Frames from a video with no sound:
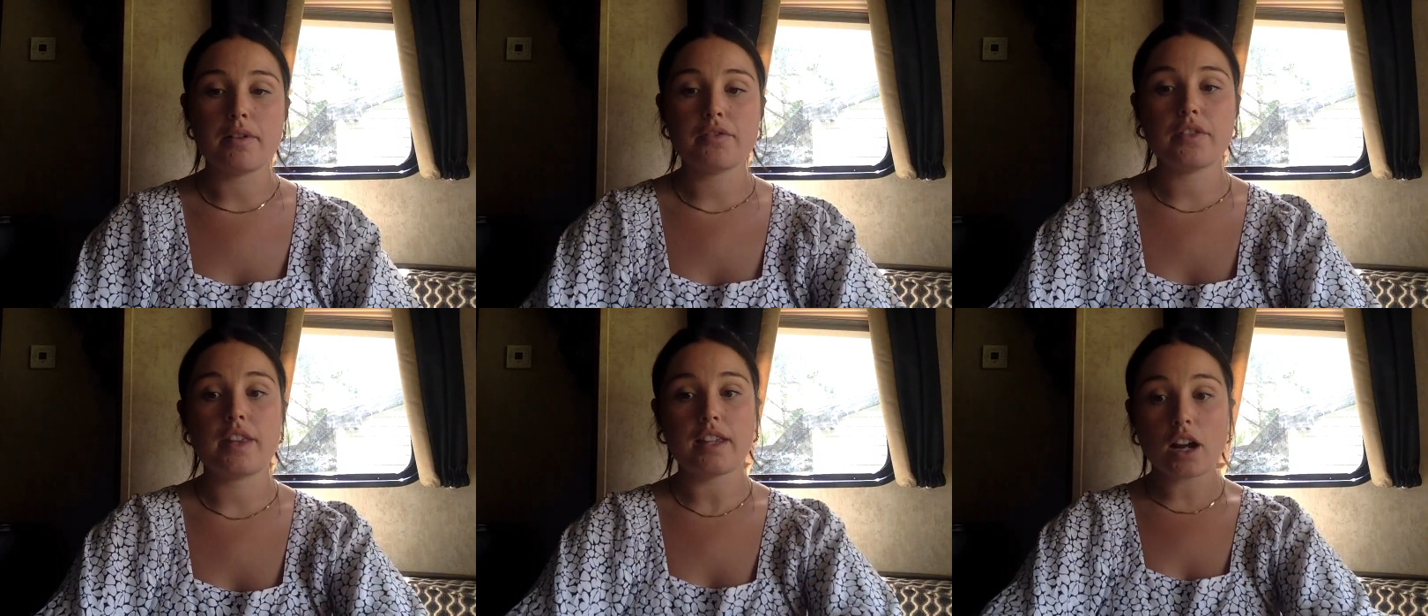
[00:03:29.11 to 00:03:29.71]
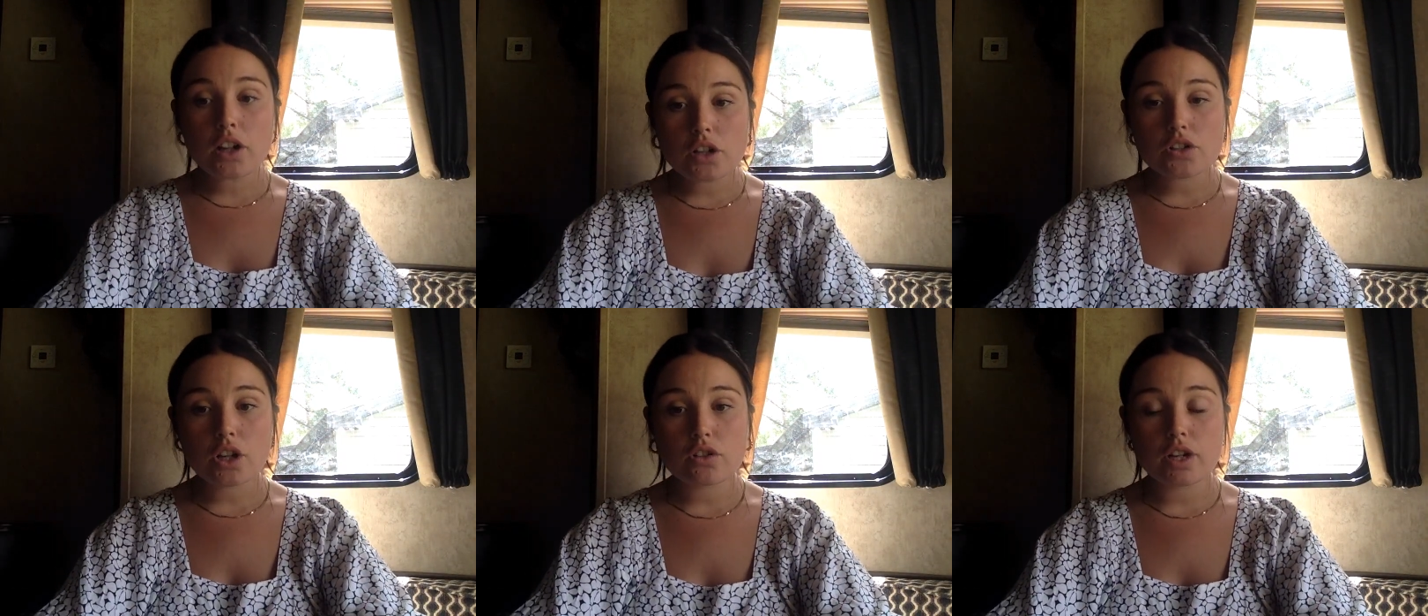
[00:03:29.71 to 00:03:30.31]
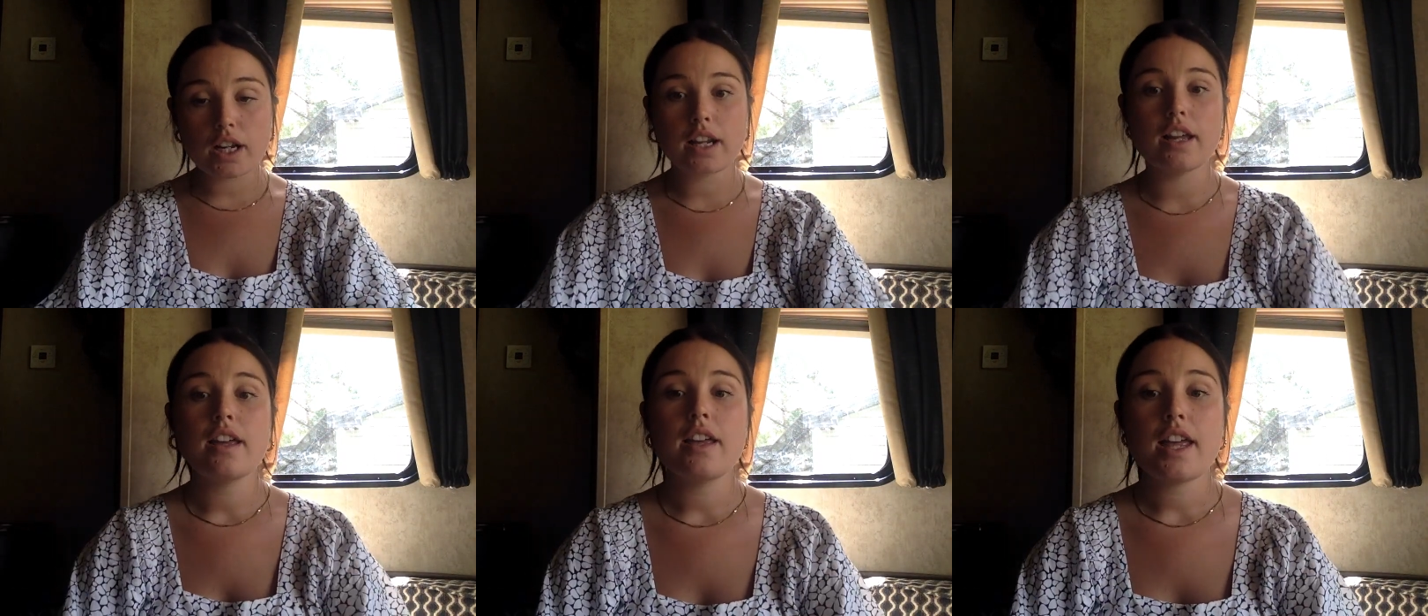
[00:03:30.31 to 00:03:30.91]
For the younger children,
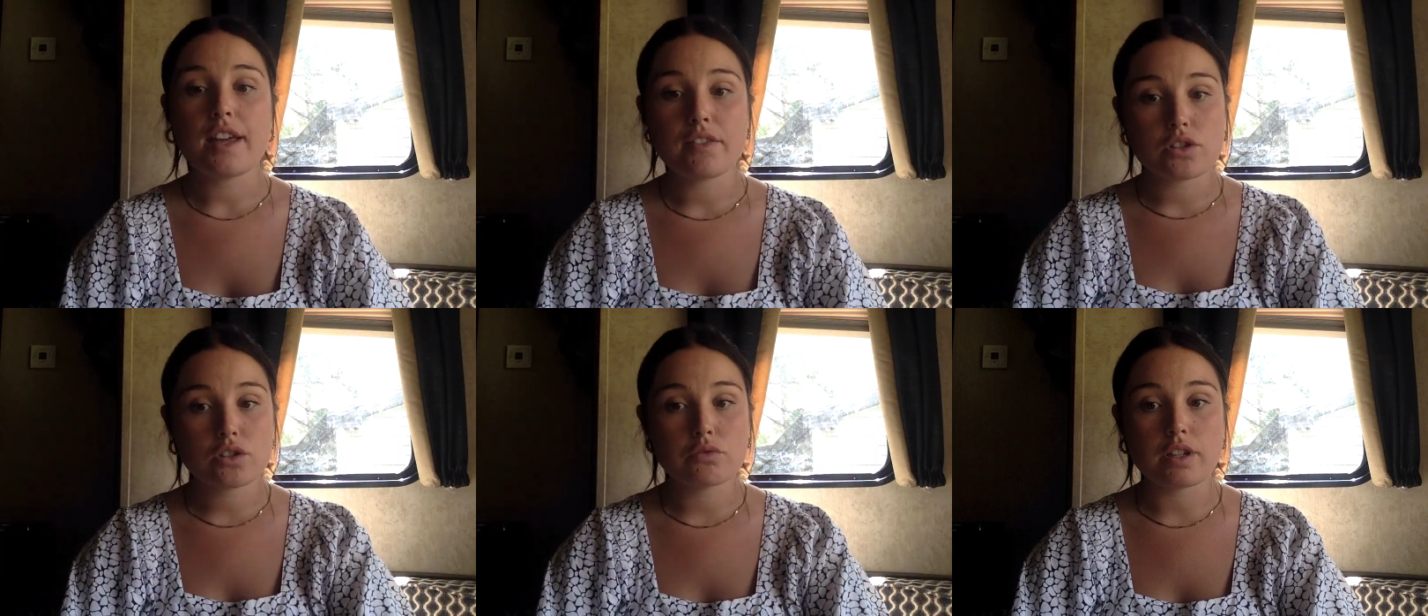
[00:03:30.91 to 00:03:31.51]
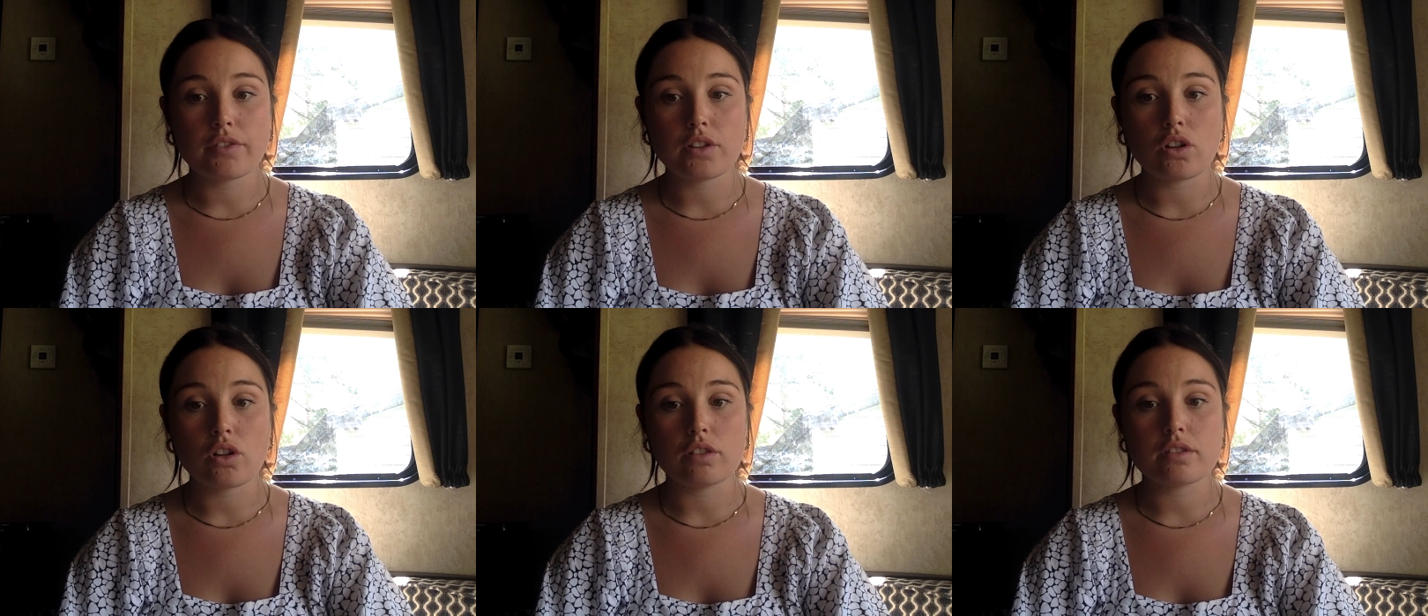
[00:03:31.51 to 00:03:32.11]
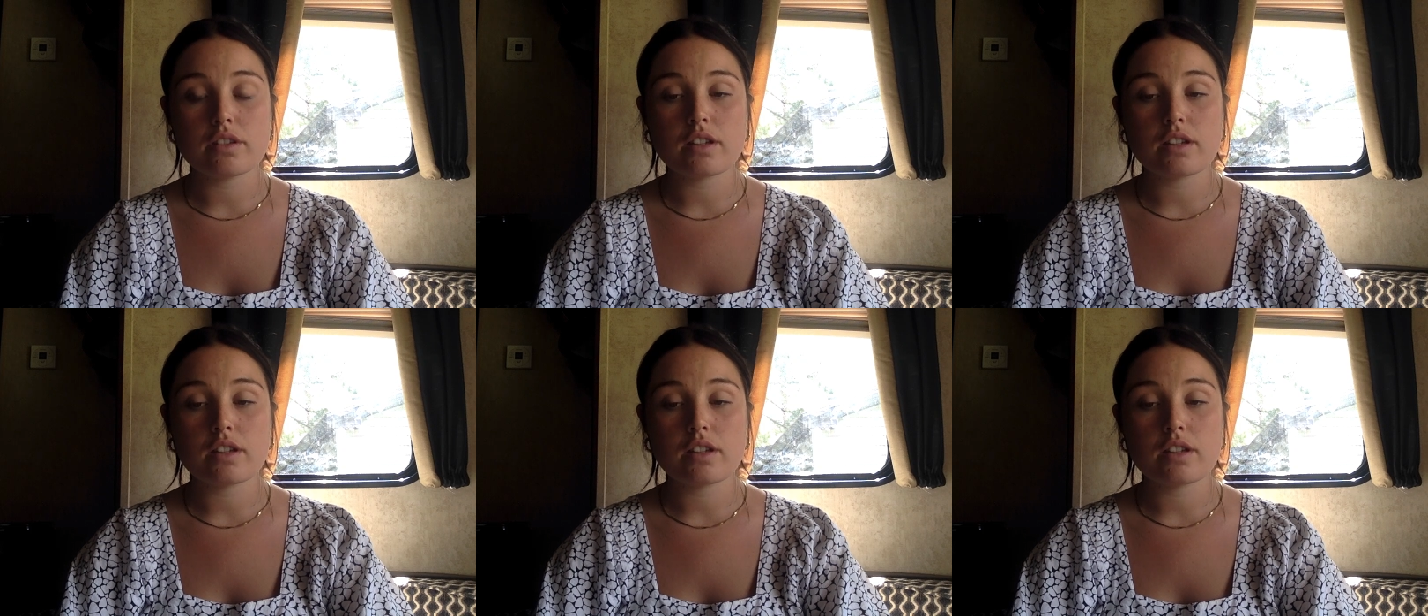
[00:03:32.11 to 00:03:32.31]
if it's too difficult,